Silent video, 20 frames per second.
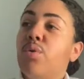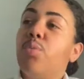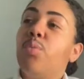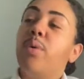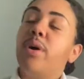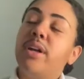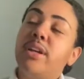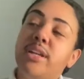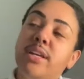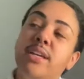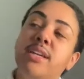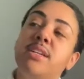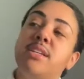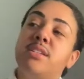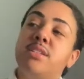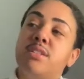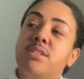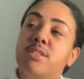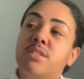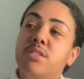What
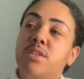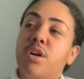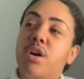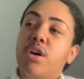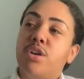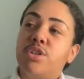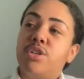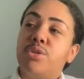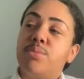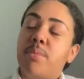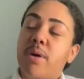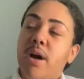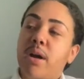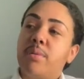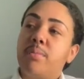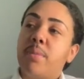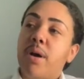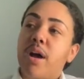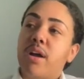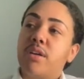is on your
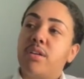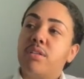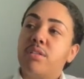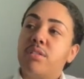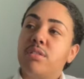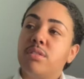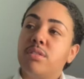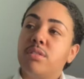mind, Bayard?